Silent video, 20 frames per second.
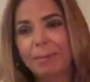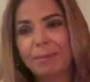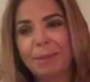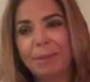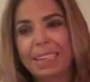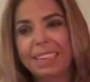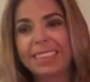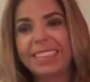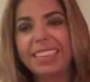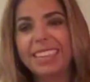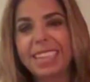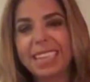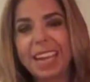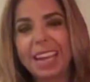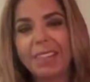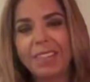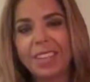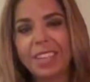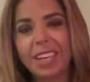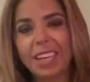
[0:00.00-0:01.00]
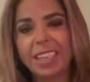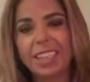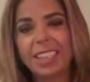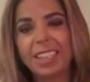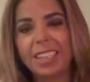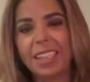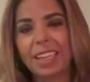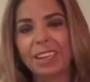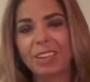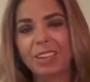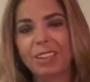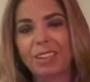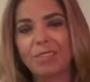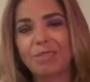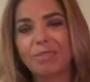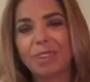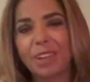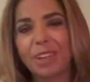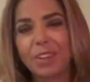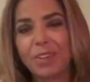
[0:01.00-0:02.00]
because he didn't have any ID, they
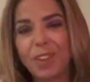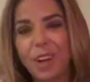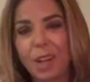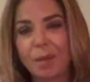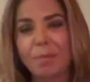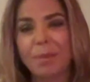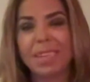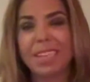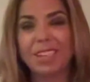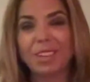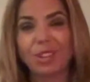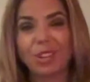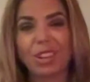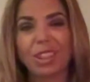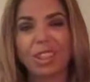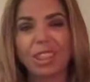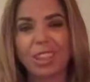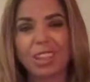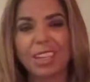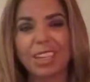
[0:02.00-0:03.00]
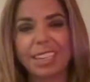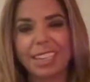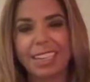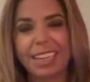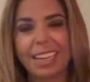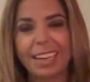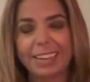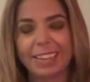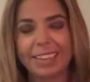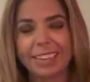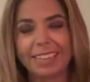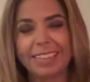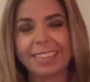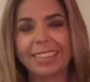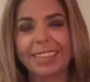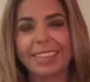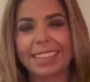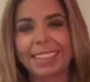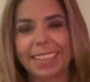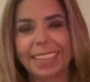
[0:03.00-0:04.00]
couldn't verify, but it took 13 hours
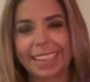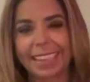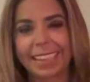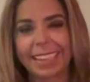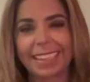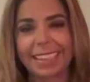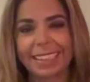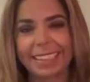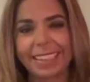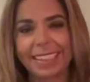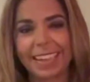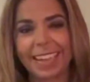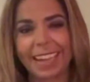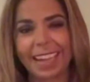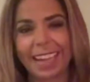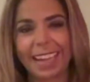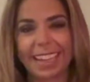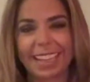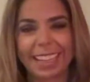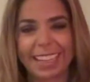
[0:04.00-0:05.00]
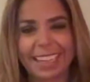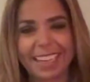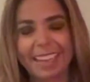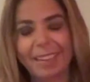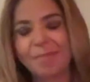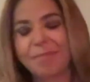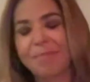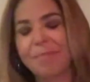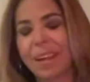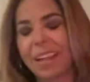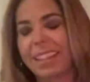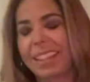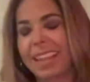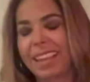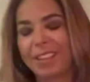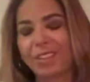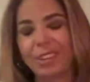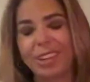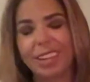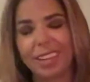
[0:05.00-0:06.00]
to get out of there. And they
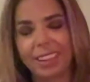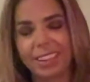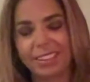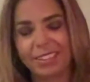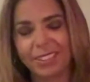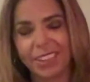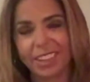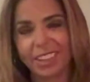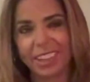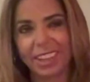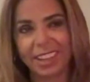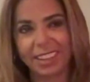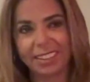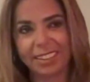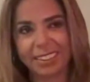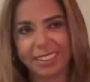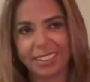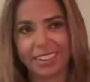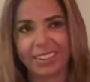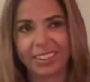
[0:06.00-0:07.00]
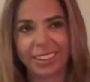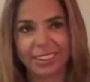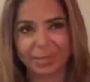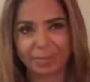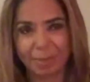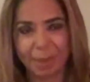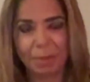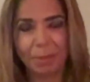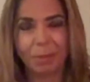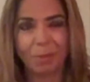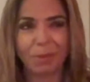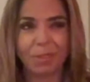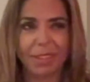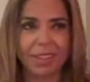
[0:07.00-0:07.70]
treated us very nicely, although people...